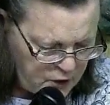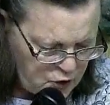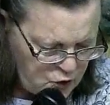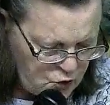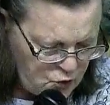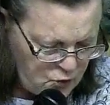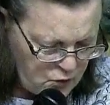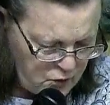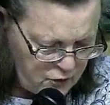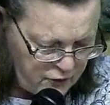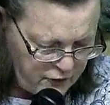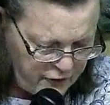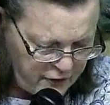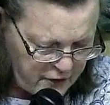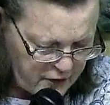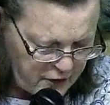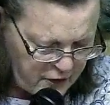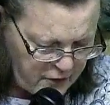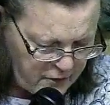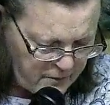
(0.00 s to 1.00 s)
you who
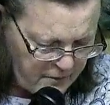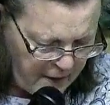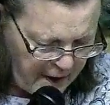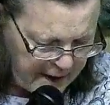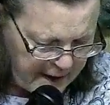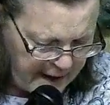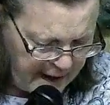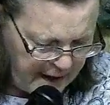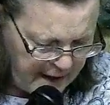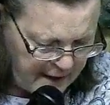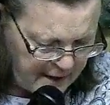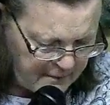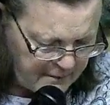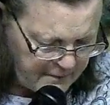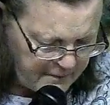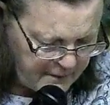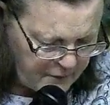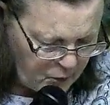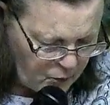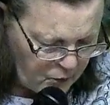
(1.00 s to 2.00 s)
fear my
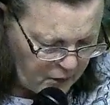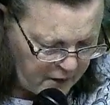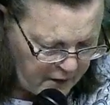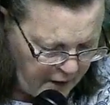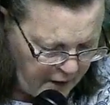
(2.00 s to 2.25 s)
name with